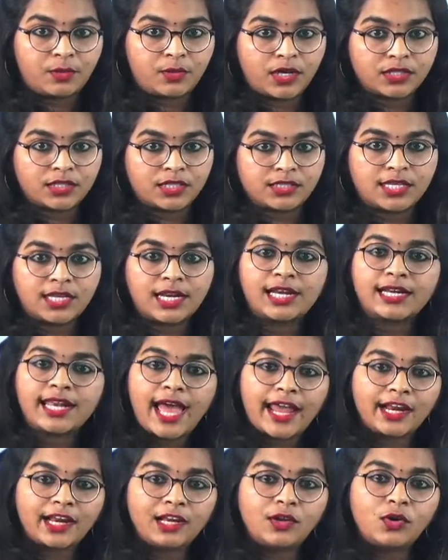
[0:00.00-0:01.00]
it will directly
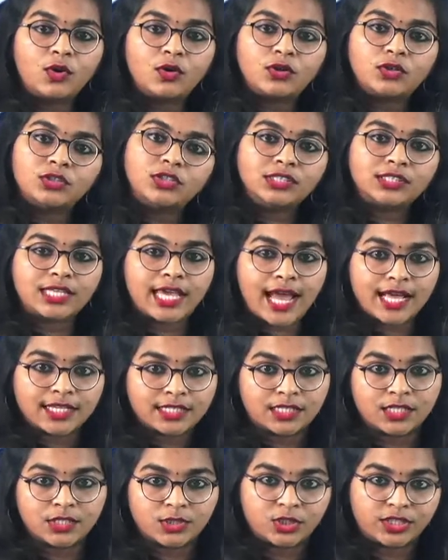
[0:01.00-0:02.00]
go to this gaseous
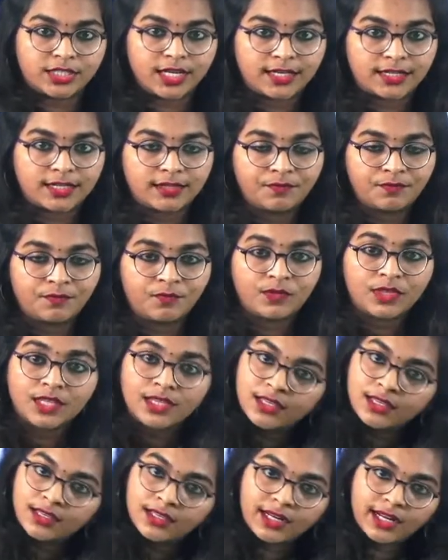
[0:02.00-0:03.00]
state,
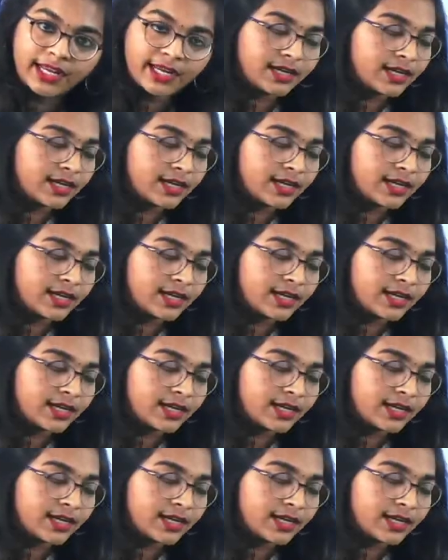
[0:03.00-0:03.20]
right.